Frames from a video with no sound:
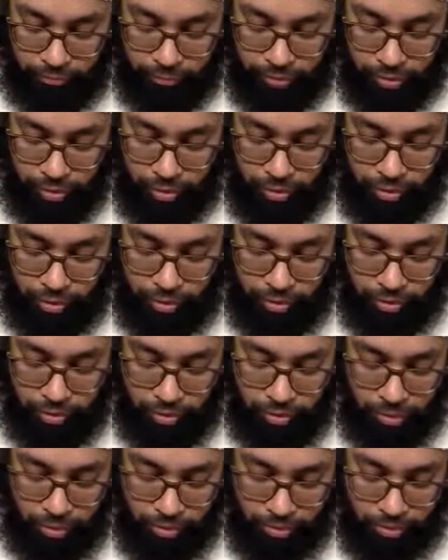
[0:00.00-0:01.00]
Okay,
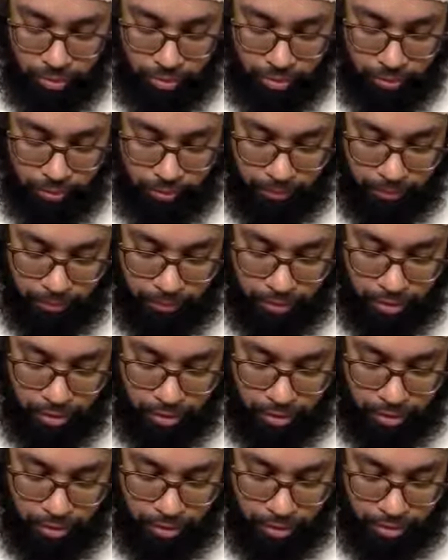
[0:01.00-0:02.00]
Surah number
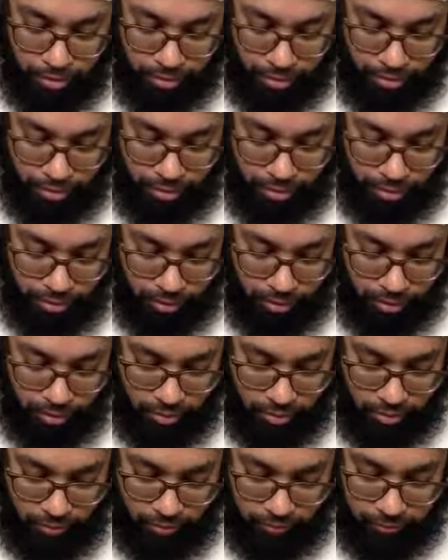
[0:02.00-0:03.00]

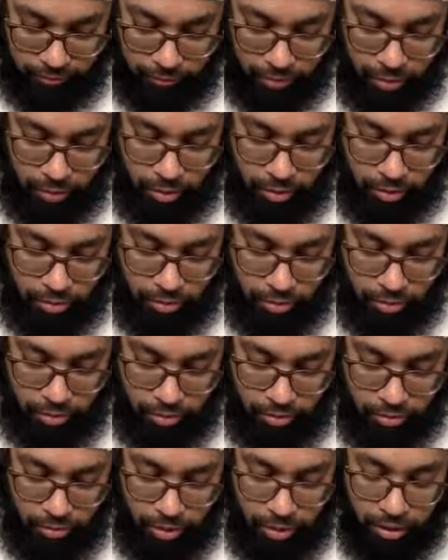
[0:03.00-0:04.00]
66. And
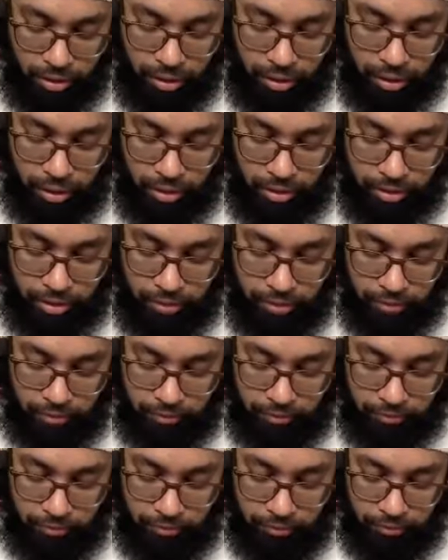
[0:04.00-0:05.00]
so in any case,
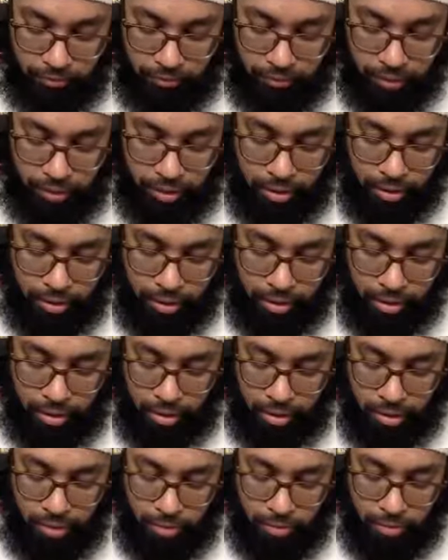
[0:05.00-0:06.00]
right,
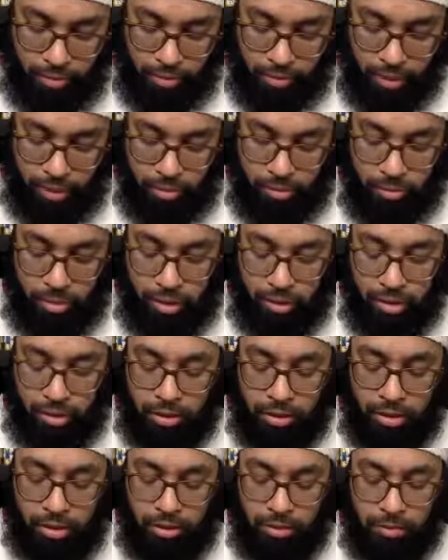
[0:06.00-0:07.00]
we make dua that
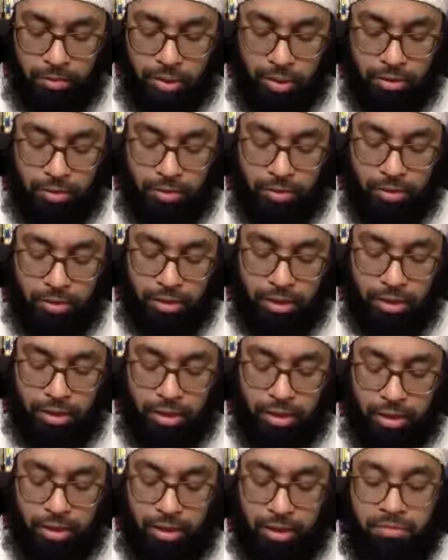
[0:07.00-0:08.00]
Allah subhanahu wa
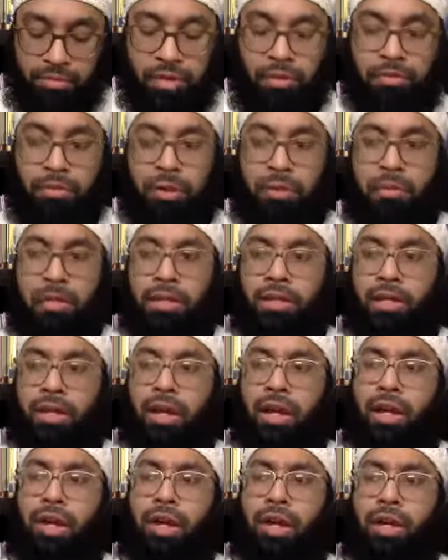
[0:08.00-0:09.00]
ta'ala accepted from us.
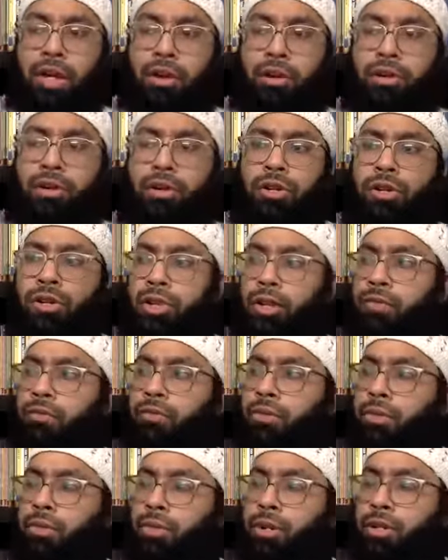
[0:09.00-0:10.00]
Again, I encourage
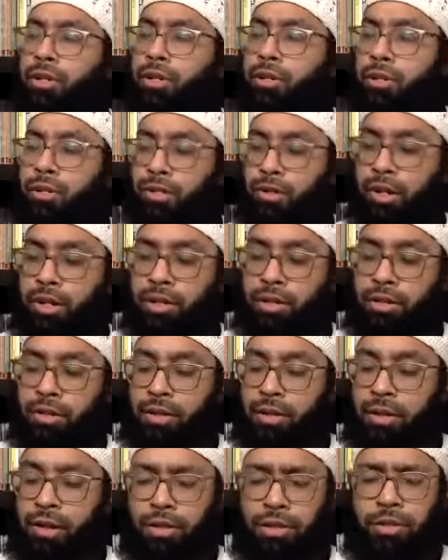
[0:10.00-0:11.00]
everyone
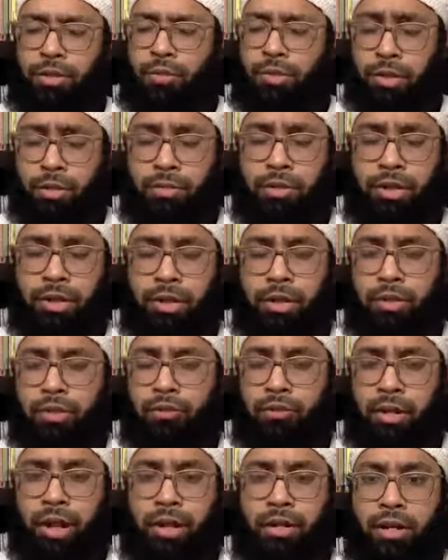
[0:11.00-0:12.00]
to please
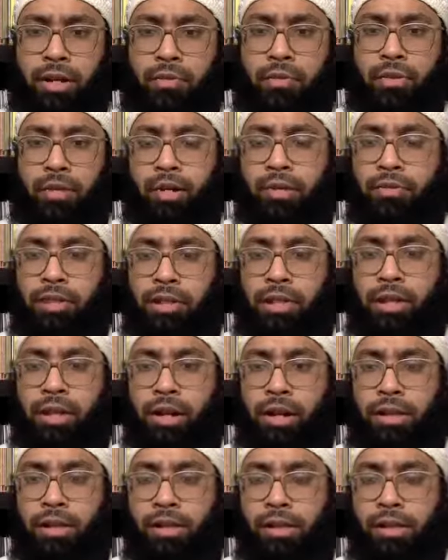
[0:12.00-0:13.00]
find a book of
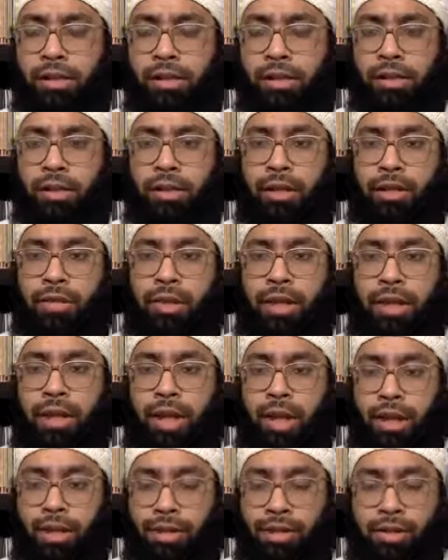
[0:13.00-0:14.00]
seerah that we can
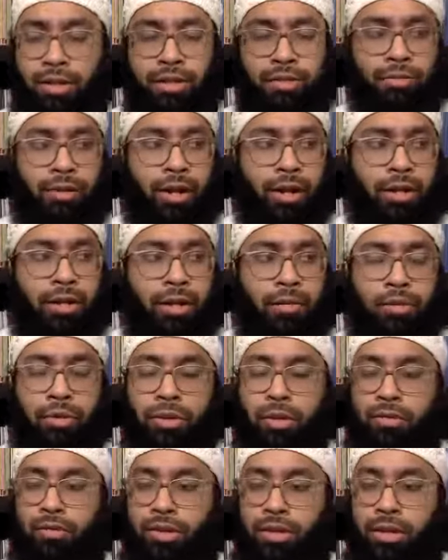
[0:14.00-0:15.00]
access. Find a
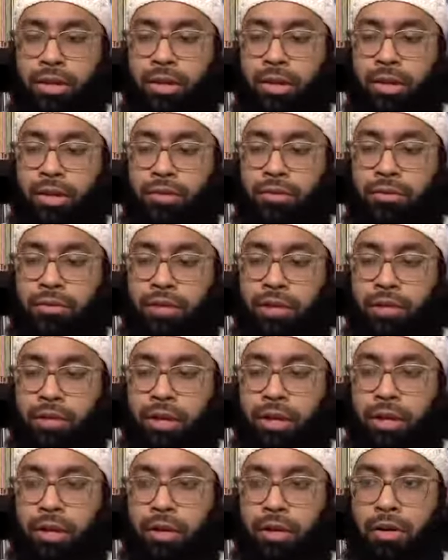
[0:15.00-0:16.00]
book of seerah where we
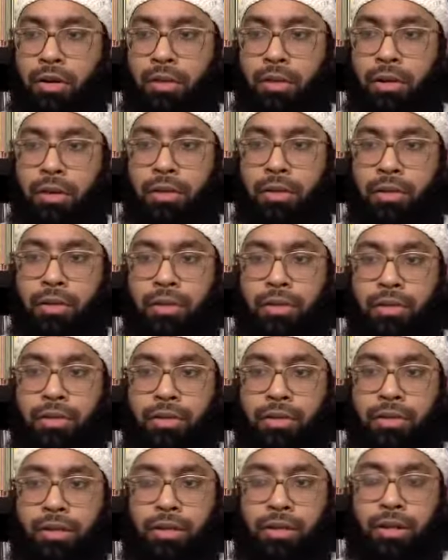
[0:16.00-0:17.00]
can learn about the Messenger
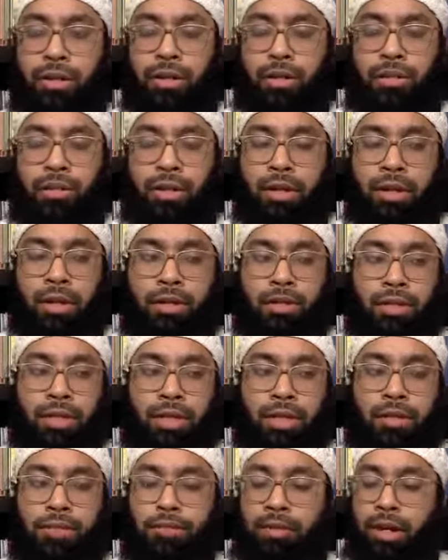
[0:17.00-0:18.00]
sallallahu alayhi
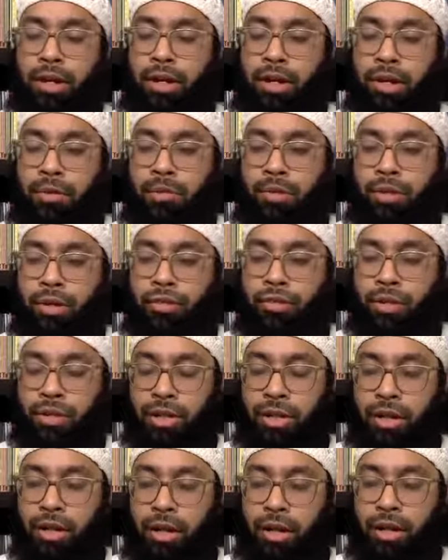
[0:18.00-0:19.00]
wasallam. Find a book of
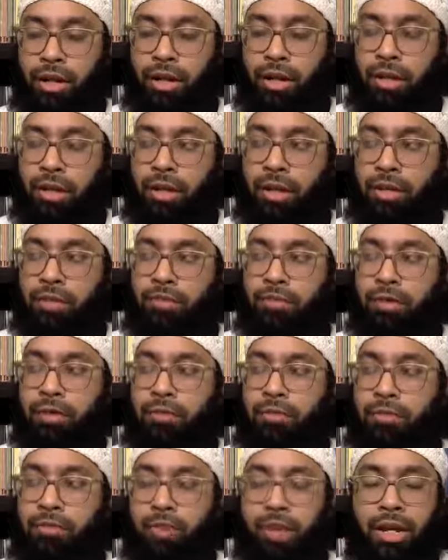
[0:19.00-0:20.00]
seerah
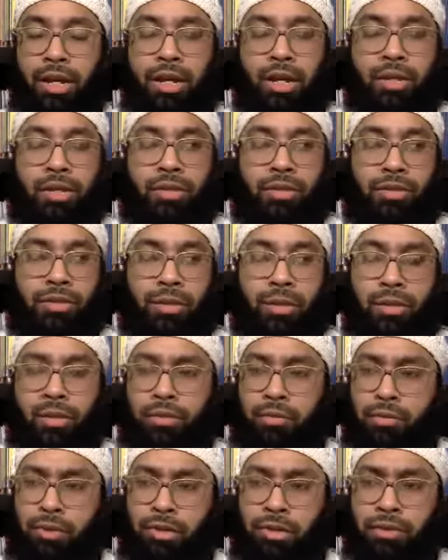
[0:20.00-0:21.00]
from beginning to end,
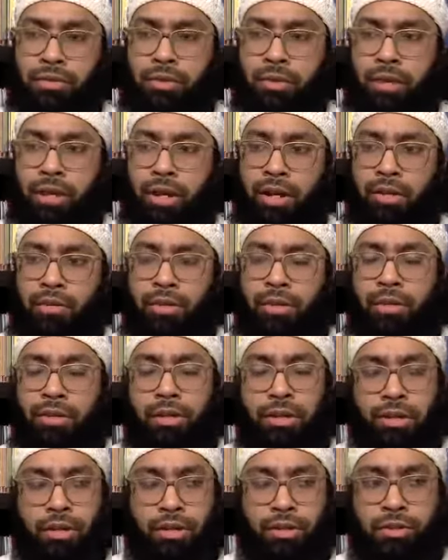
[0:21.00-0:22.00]
in whichever language.
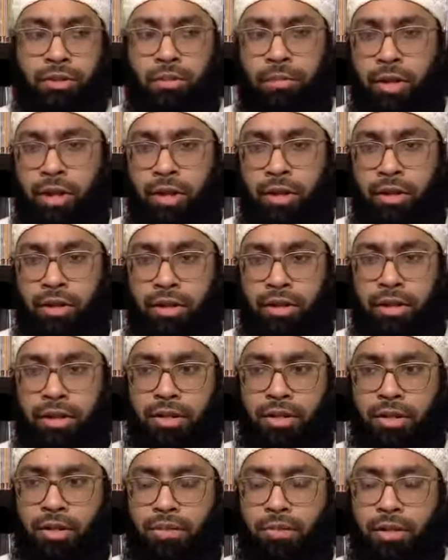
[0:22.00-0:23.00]
There are so many
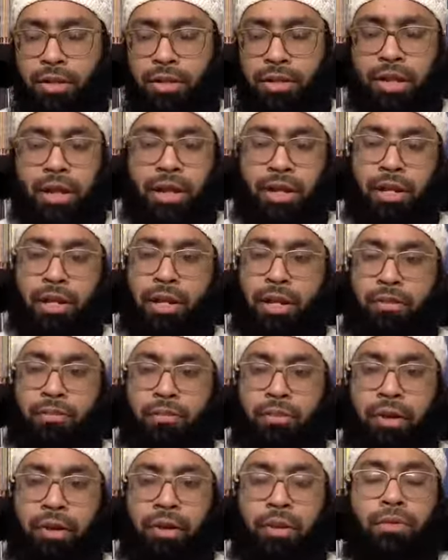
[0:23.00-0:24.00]
authentic ones. I can give
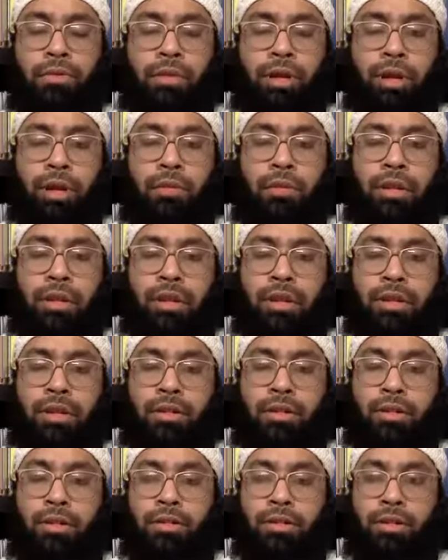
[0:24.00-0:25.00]
my own
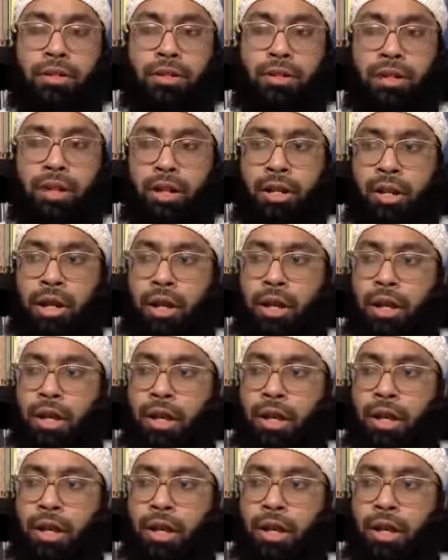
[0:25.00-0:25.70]
recommendations, inshallah.